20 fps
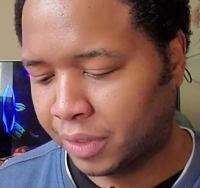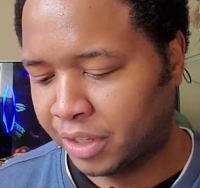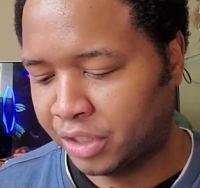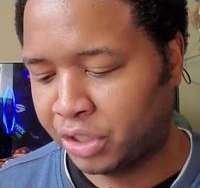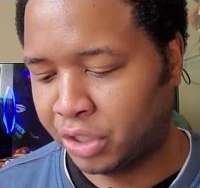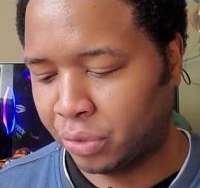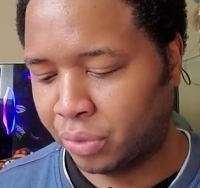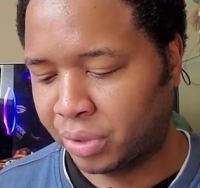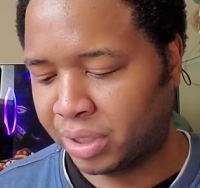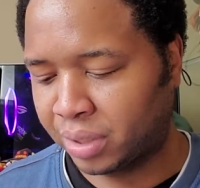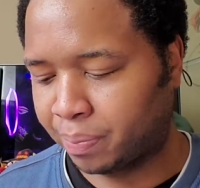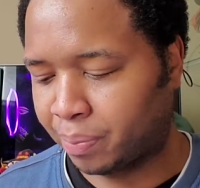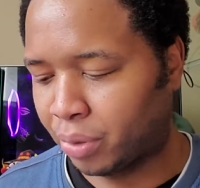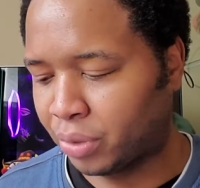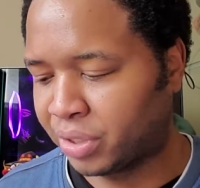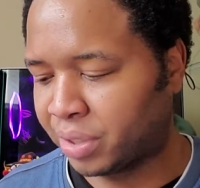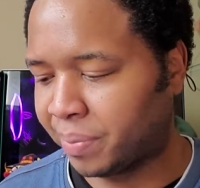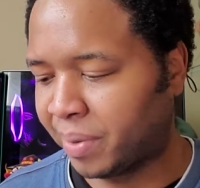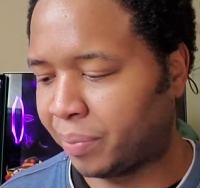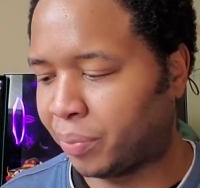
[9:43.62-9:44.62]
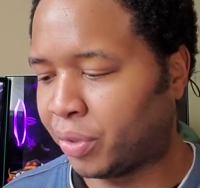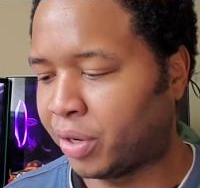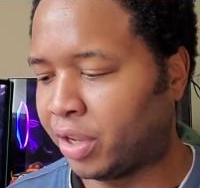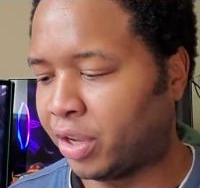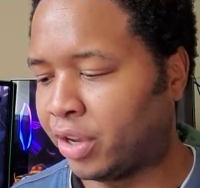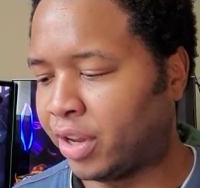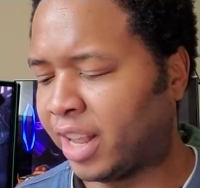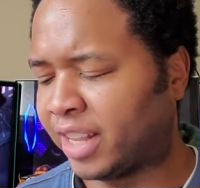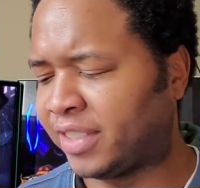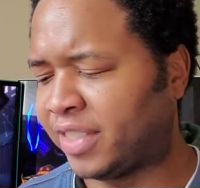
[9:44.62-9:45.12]
This show is supposed to be
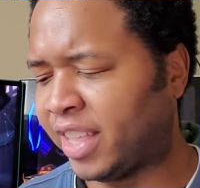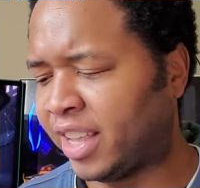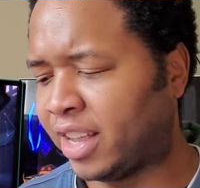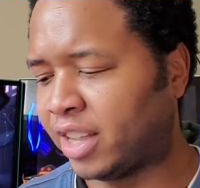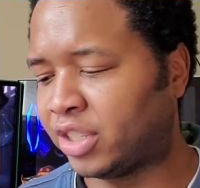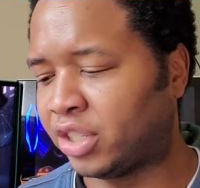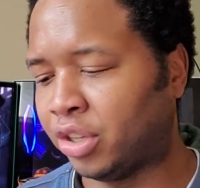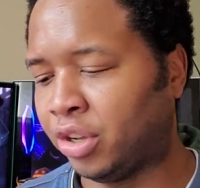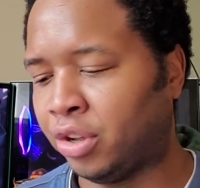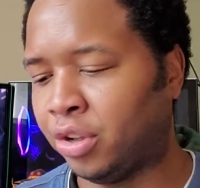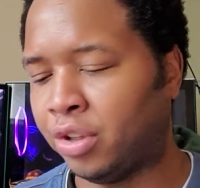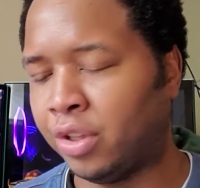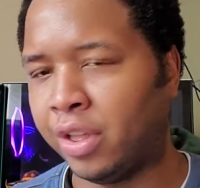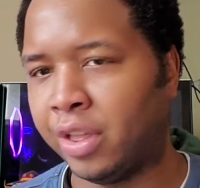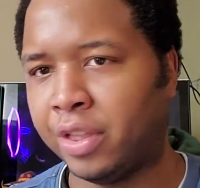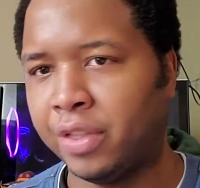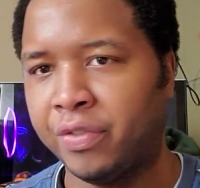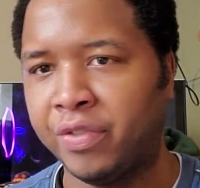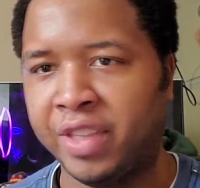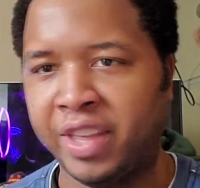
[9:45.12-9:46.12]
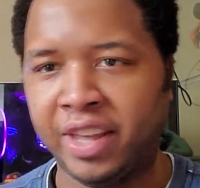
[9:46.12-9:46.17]
pretty good. I think I saw